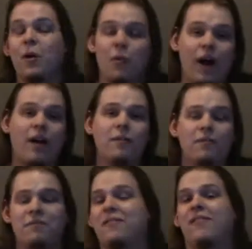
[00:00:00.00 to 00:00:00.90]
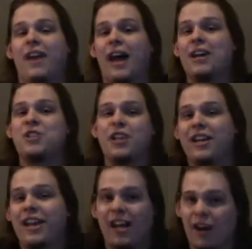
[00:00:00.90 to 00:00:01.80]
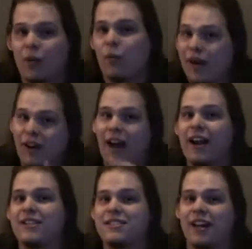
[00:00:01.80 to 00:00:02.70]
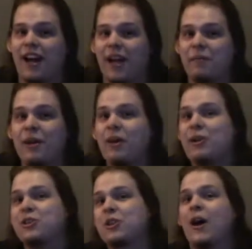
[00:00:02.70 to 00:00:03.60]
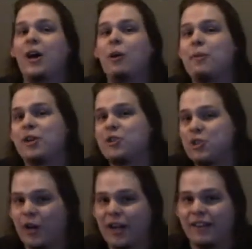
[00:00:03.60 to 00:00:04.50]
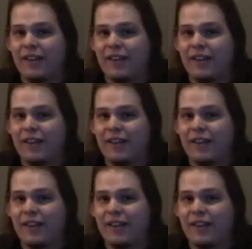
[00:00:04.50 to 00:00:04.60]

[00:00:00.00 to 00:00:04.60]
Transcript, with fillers: Well, as you can hear, we're out of time. So I hope you enjoyed